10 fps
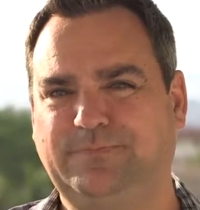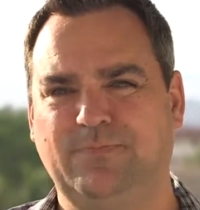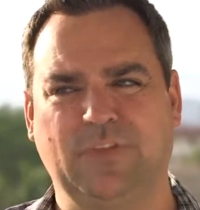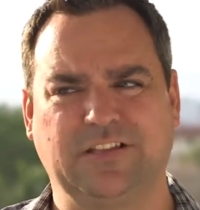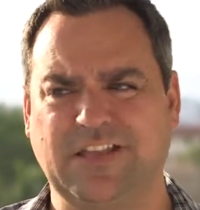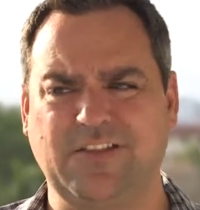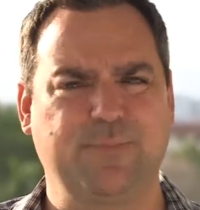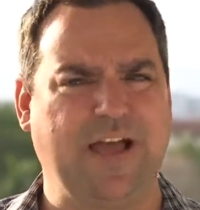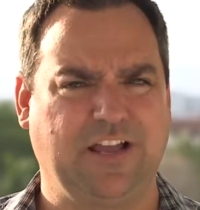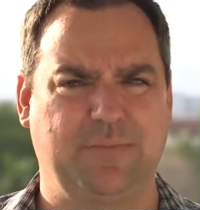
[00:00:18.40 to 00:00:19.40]
As I
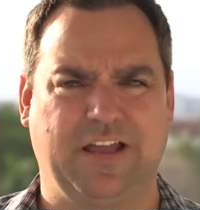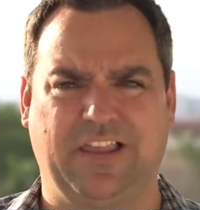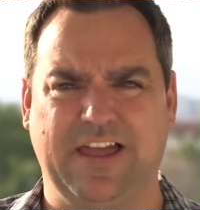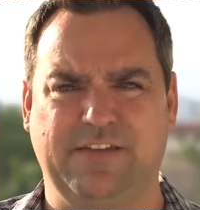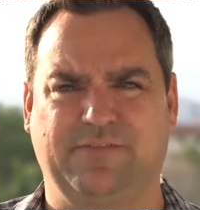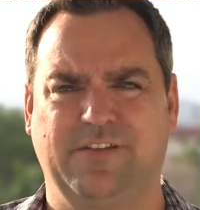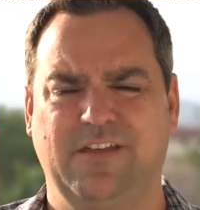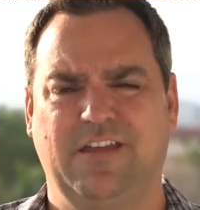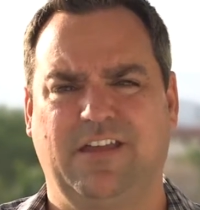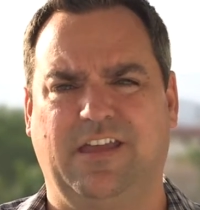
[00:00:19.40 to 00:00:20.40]
look back on my life
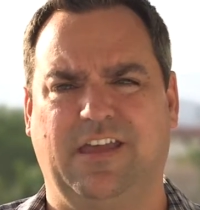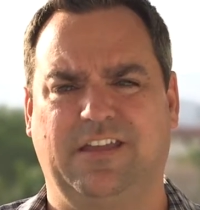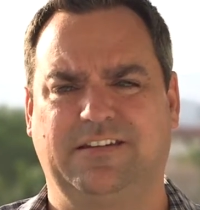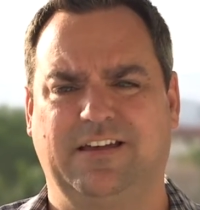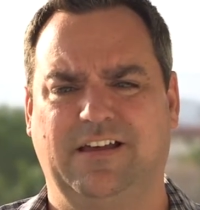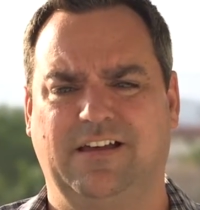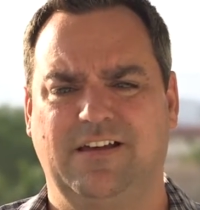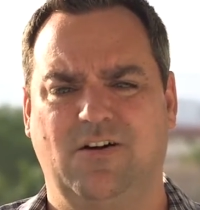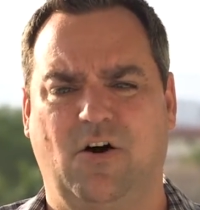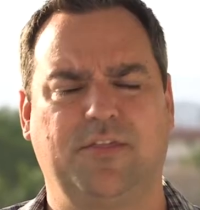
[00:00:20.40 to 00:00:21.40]
and
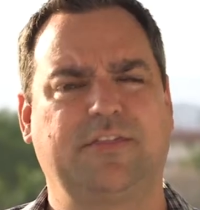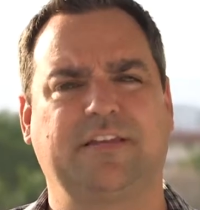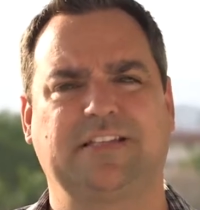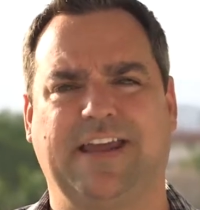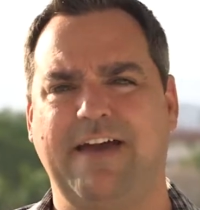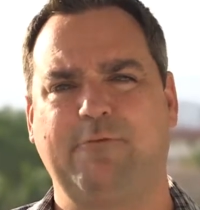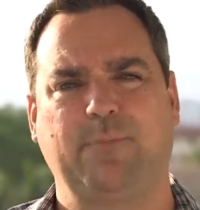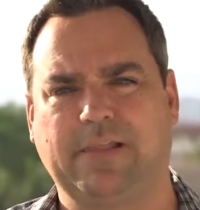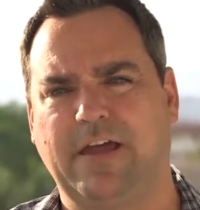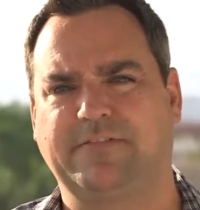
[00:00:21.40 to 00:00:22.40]
all the things that I have in
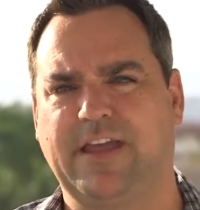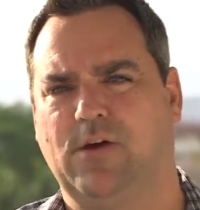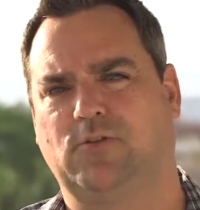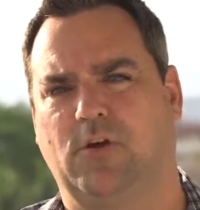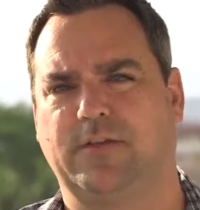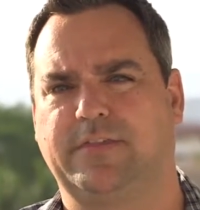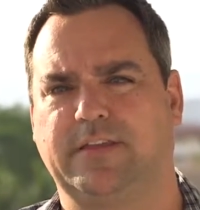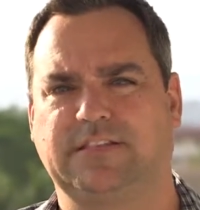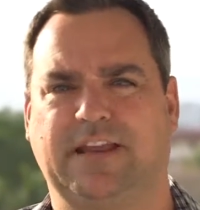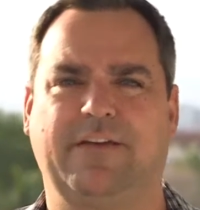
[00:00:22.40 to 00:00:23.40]
my life now and all the
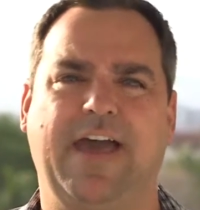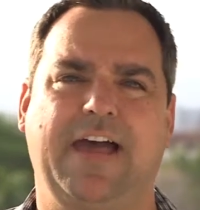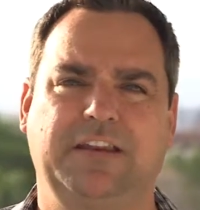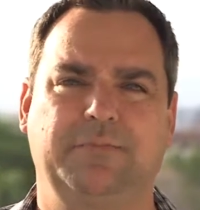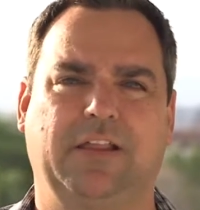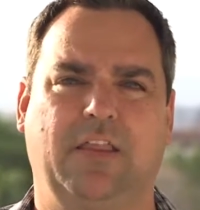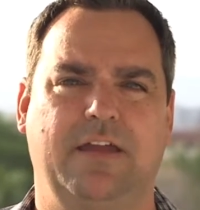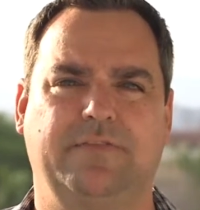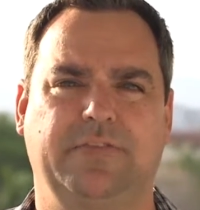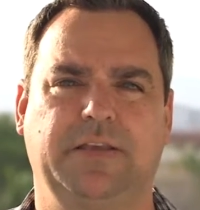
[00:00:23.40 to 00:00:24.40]
things that I've had in my
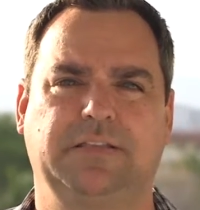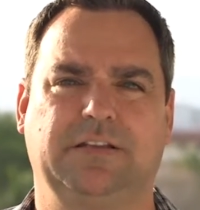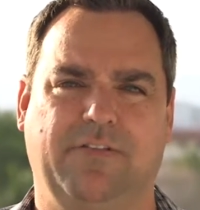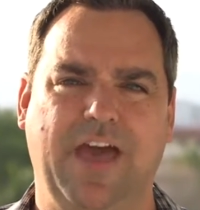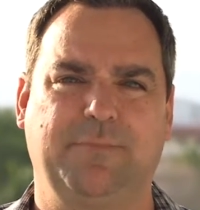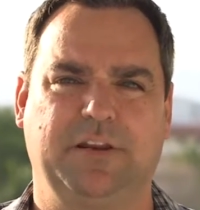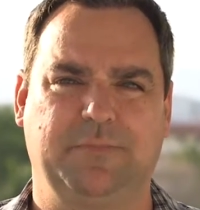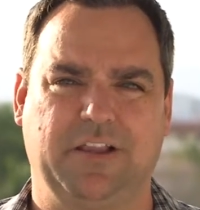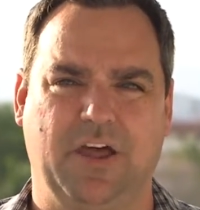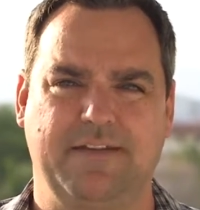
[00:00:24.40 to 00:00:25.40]
life and things that have happened in
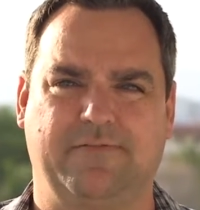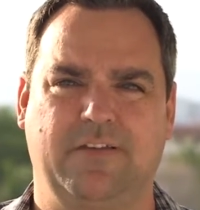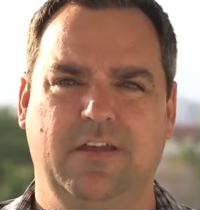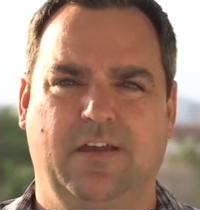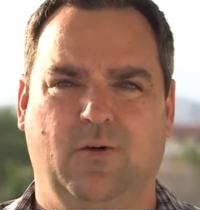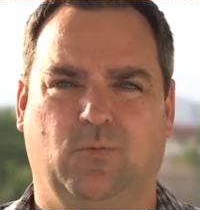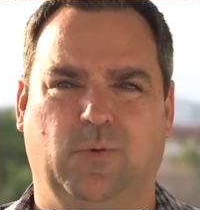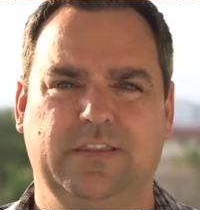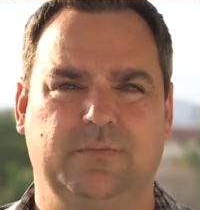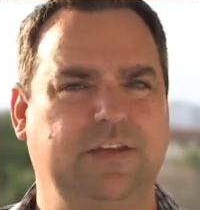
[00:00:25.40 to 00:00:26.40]
my life,
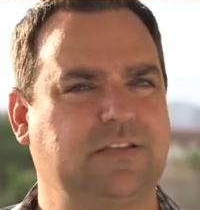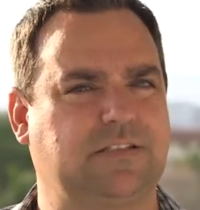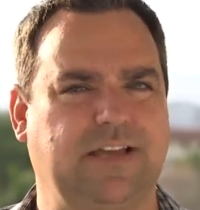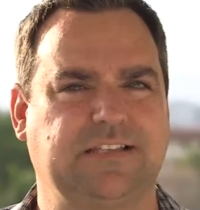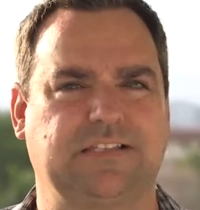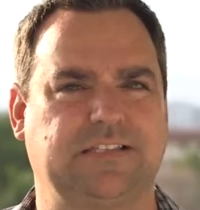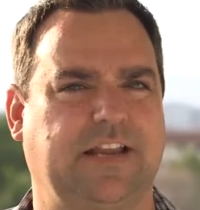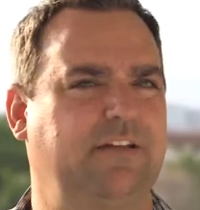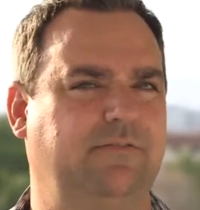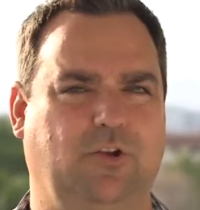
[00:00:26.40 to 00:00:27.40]
one of the biggest lessons that
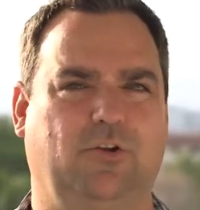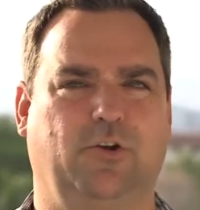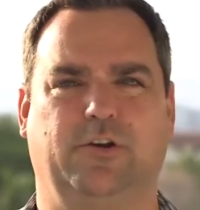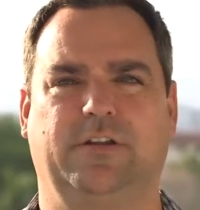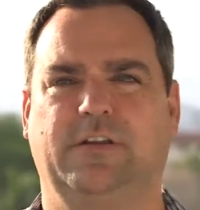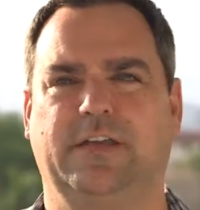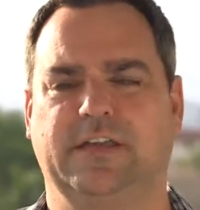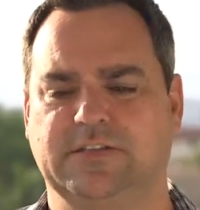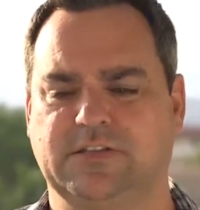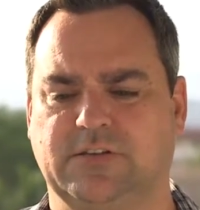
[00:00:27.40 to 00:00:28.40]
I've learned
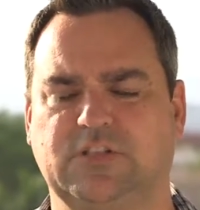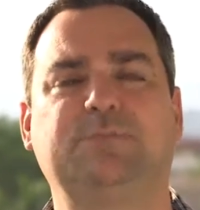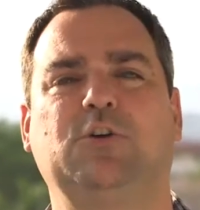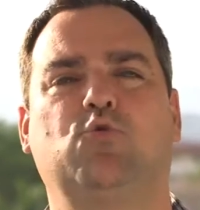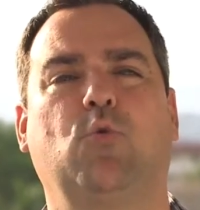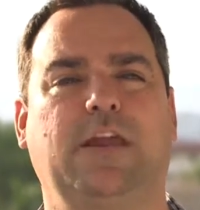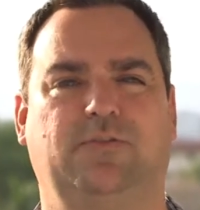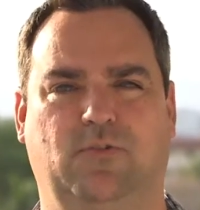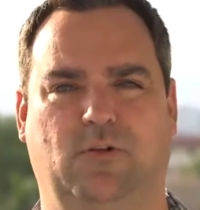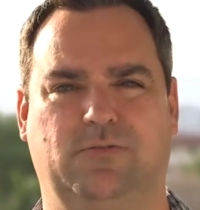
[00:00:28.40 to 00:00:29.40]
is to be
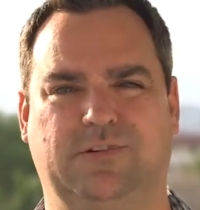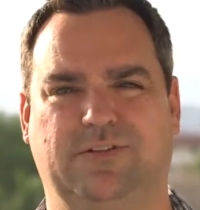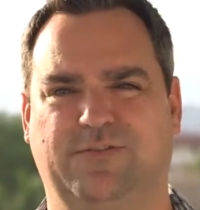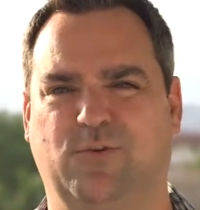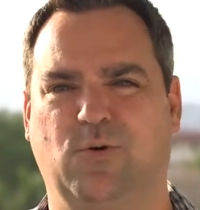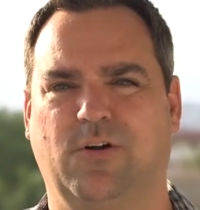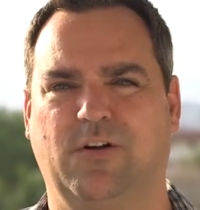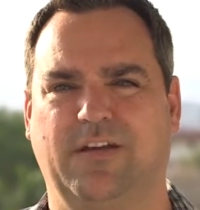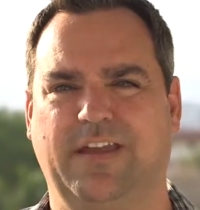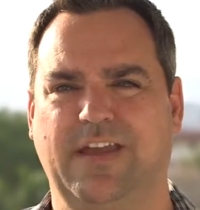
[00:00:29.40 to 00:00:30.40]
grateful for
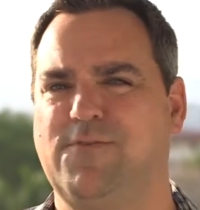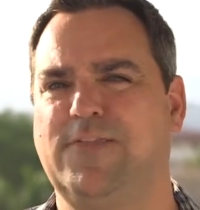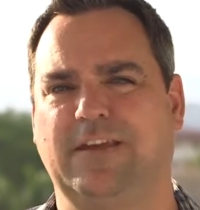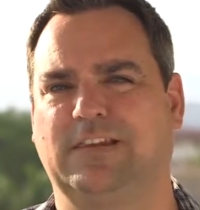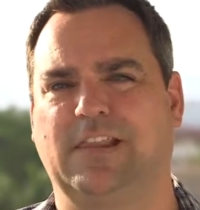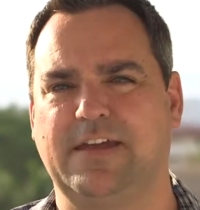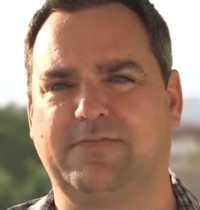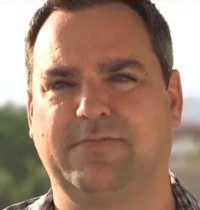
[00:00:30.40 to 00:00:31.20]
everything in life.